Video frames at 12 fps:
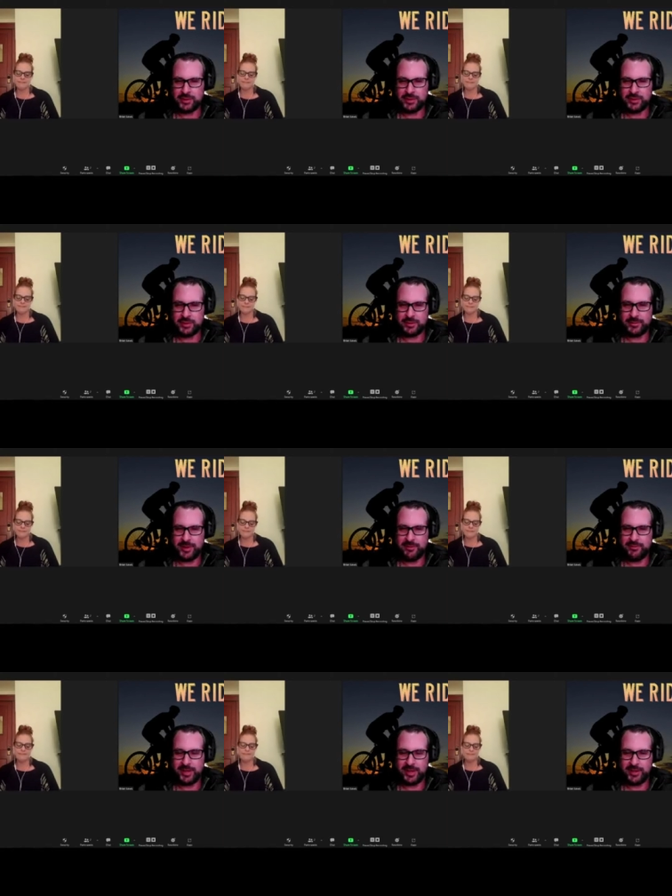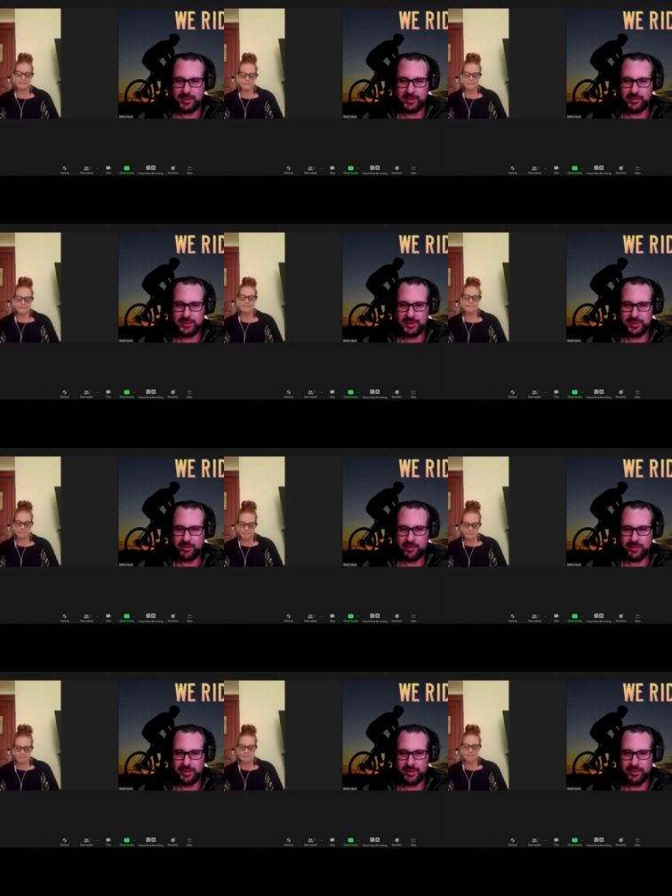in just about everything I do. It's either
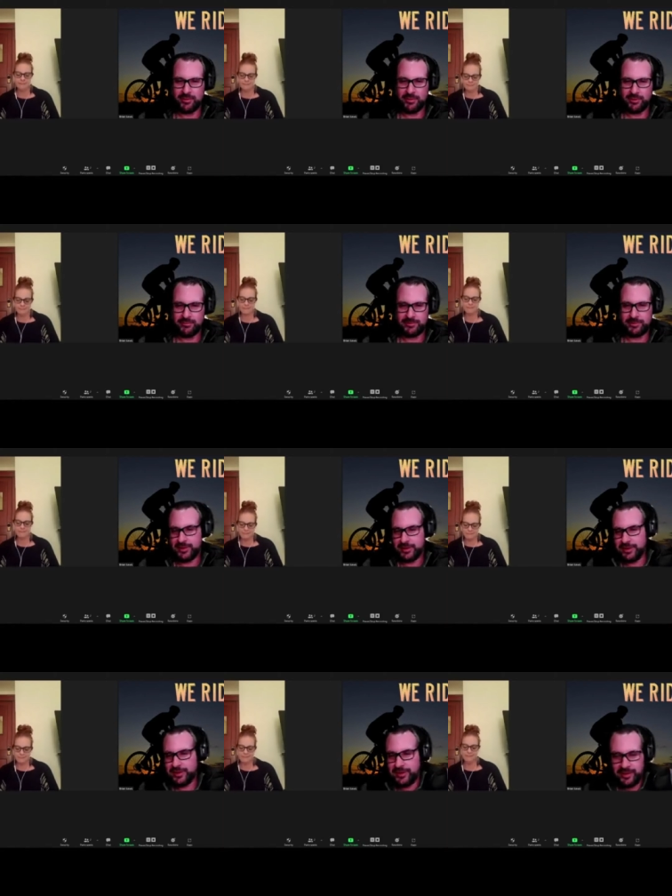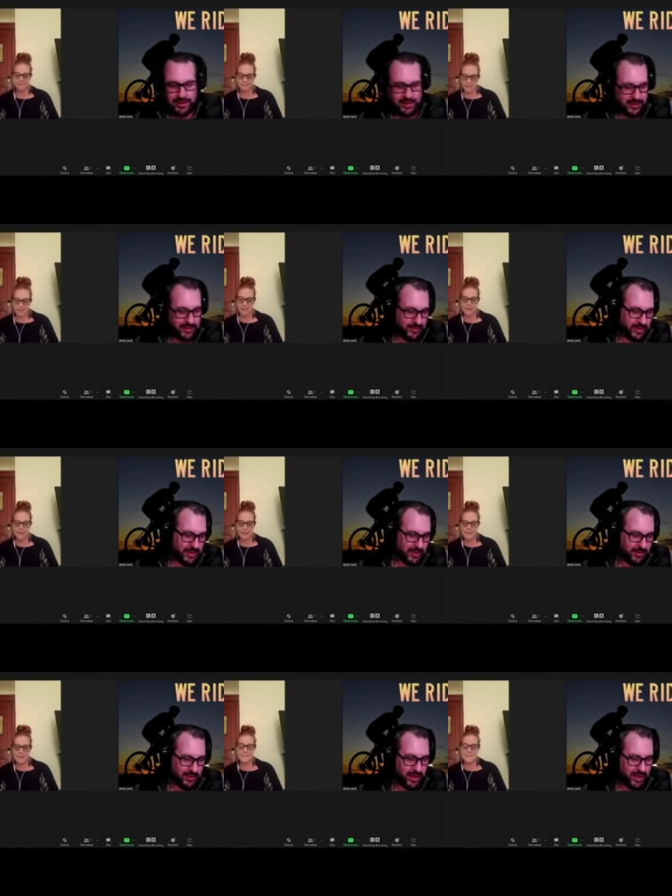all in or off. And I
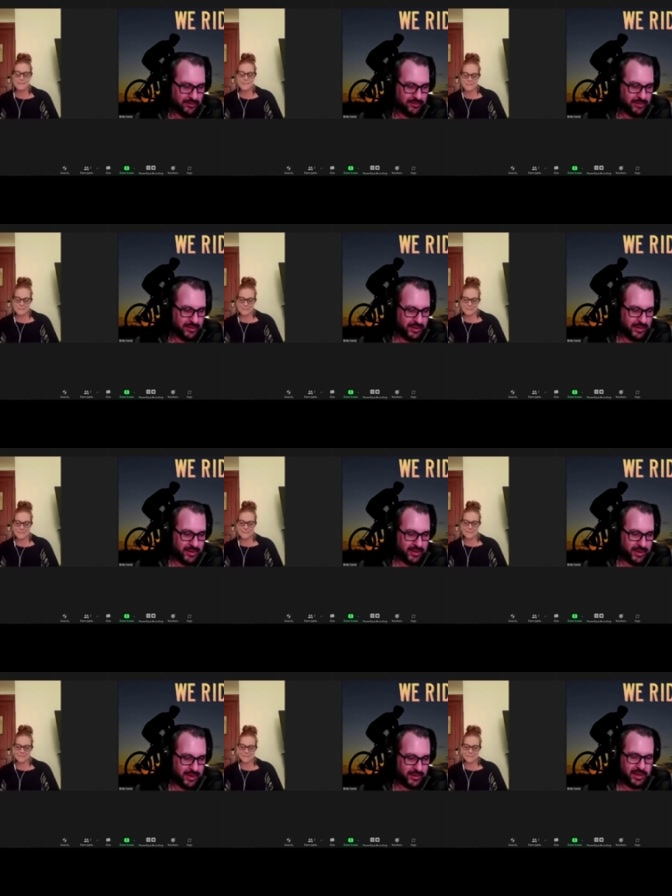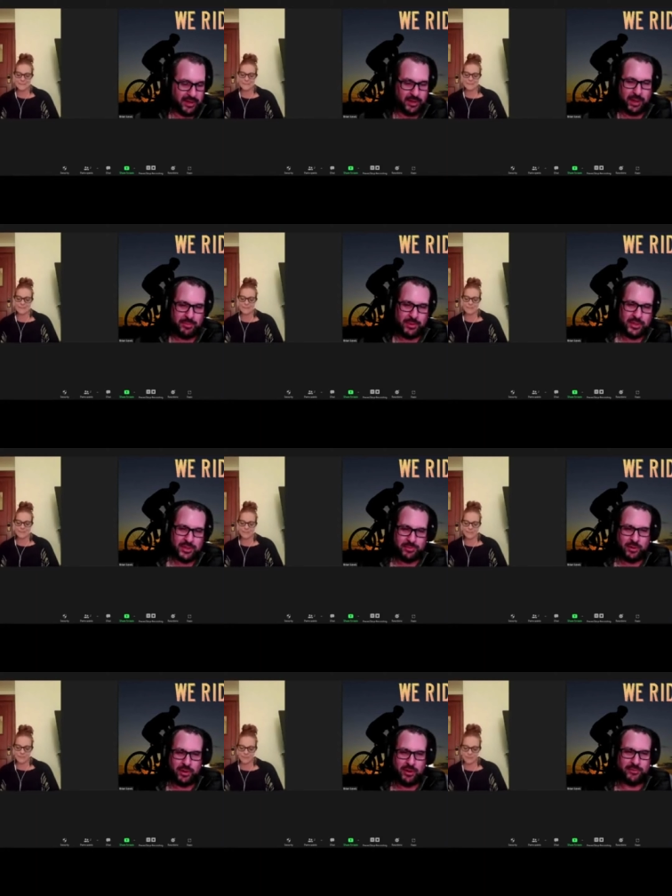know I think that might be just
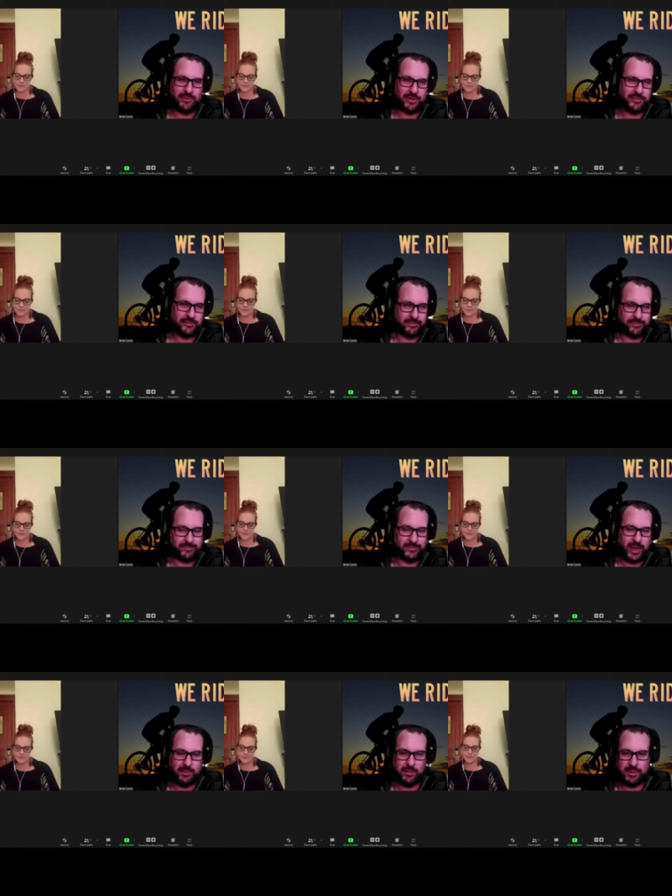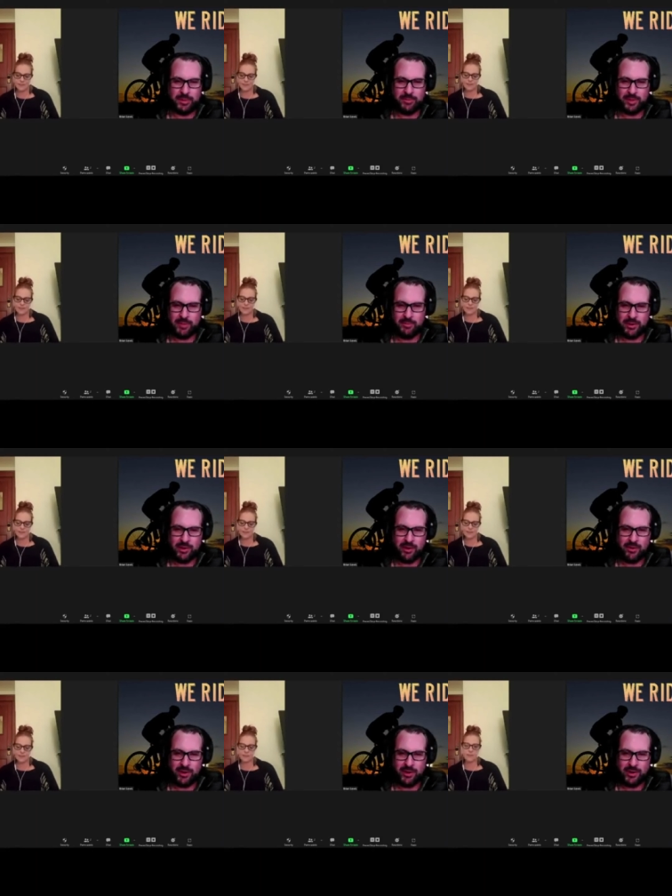part of the type of people that we
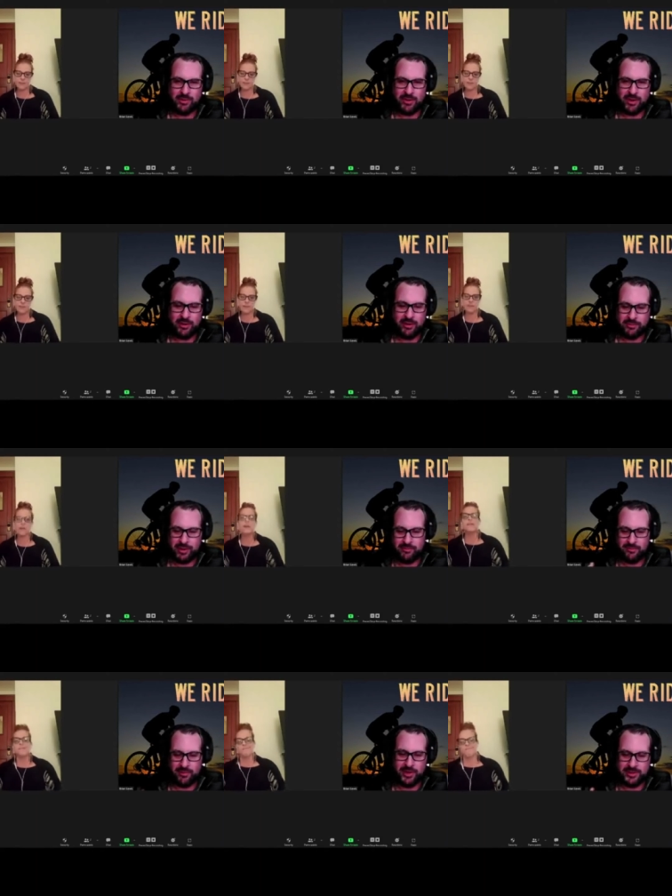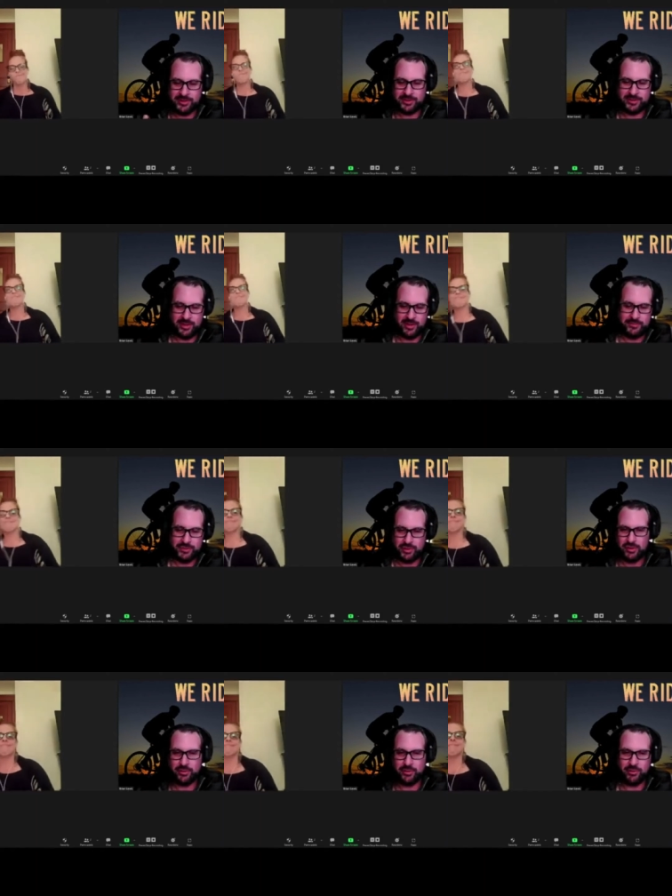are. I know a lot of my friends have
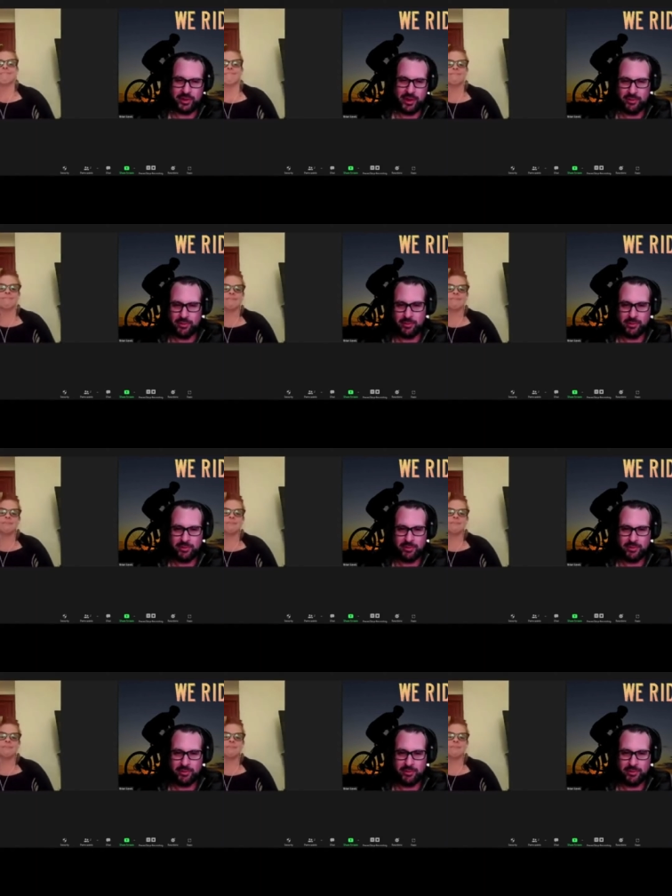struggled with alcohol